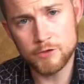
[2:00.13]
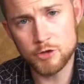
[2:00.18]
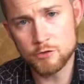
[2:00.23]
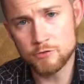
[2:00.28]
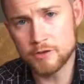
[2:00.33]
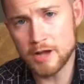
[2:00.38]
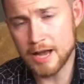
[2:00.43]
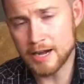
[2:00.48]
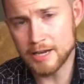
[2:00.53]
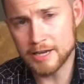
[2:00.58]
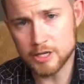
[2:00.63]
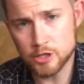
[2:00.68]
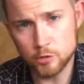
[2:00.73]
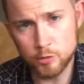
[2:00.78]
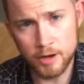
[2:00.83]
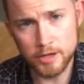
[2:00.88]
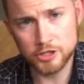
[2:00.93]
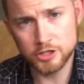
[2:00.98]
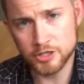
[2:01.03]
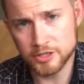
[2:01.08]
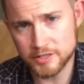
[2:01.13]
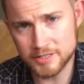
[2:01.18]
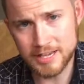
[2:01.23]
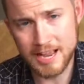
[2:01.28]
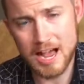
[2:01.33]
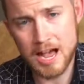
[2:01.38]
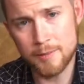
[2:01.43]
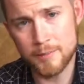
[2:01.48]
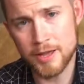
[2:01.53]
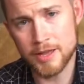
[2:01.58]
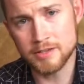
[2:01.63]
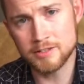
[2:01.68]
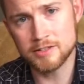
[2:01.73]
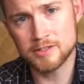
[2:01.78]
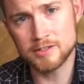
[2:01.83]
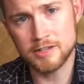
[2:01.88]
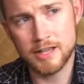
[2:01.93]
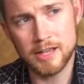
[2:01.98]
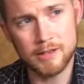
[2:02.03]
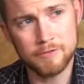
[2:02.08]
you've got any questions,
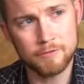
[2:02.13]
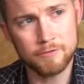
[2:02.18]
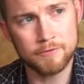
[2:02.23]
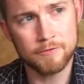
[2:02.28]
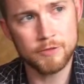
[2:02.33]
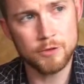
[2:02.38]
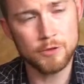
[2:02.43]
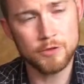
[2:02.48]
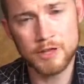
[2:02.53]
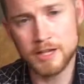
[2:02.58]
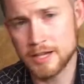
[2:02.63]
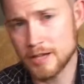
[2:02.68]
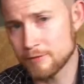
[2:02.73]
comments, if you think